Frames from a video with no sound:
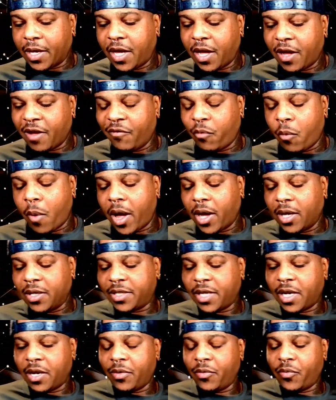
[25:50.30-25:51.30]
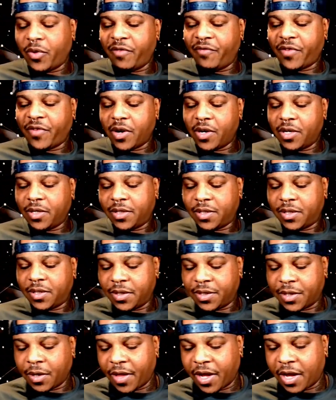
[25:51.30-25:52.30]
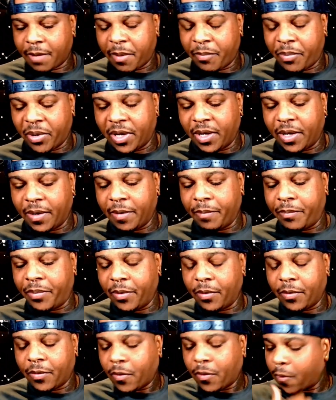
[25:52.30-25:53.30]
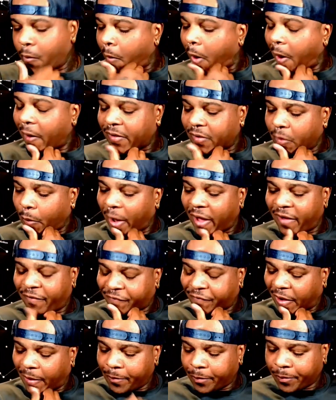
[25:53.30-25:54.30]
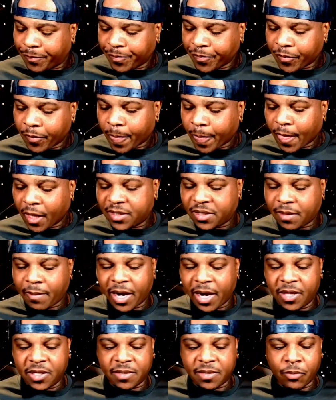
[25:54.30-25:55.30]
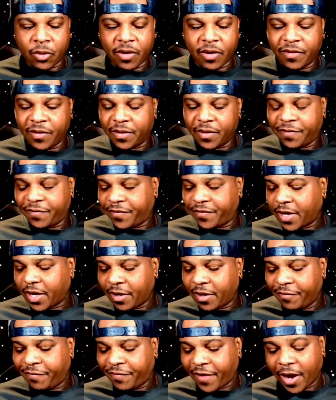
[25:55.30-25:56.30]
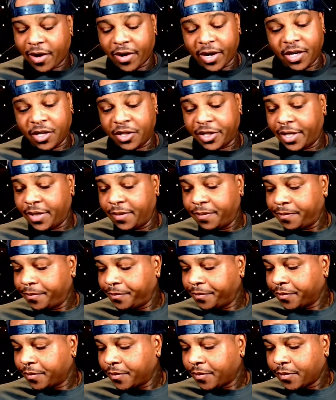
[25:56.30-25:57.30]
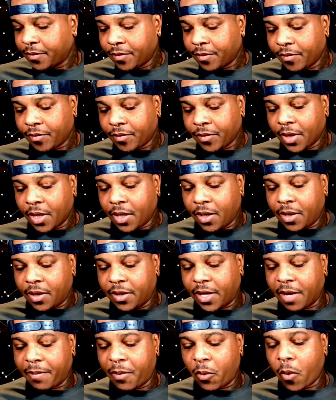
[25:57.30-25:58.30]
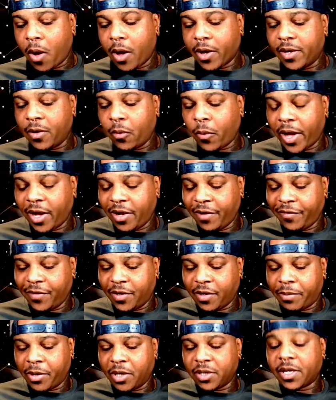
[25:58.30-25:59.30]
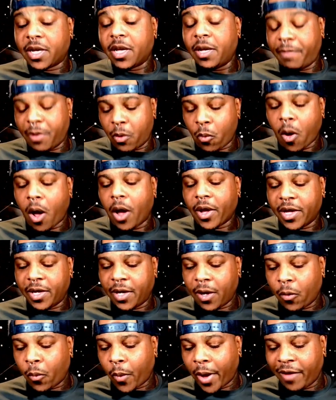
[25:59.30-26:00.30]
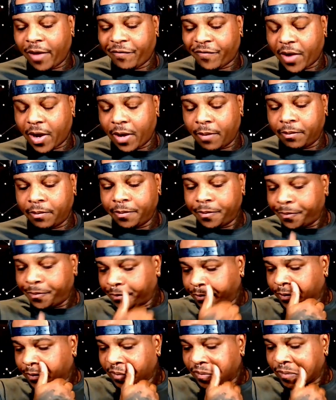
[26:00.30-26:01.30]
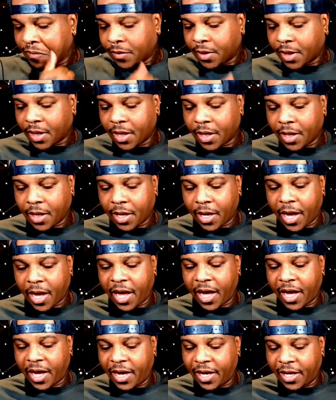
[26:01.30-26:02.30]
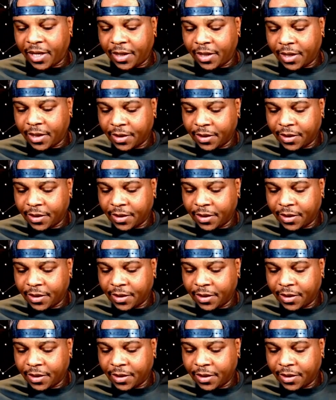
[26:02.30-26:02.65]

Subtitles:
King of Wands in reverse. So they could be walking away from somebody that's more fire energy. They could be walking away. Your person could be walking away from a